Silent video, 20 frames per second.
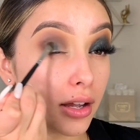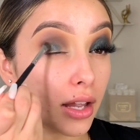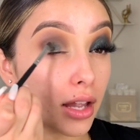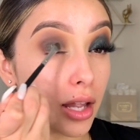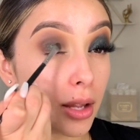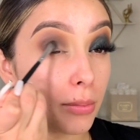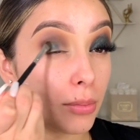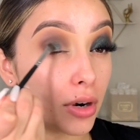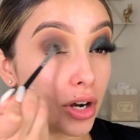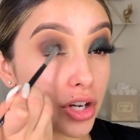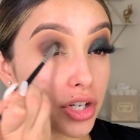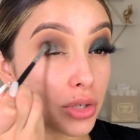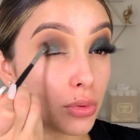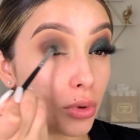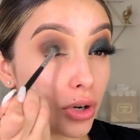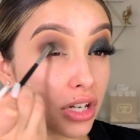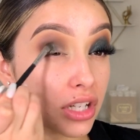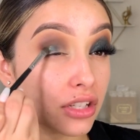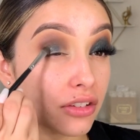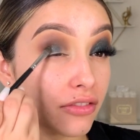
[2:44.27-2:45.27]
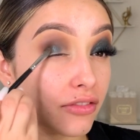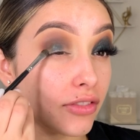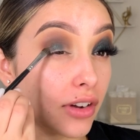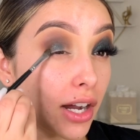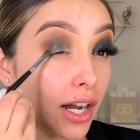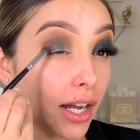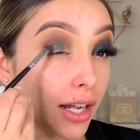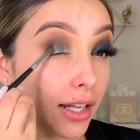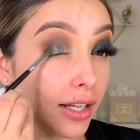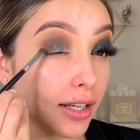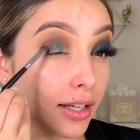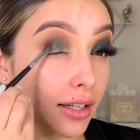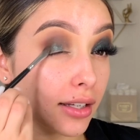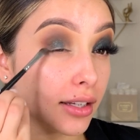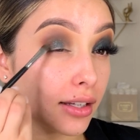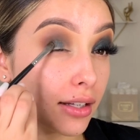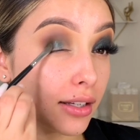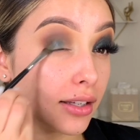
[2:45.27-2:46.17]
a brush works fine.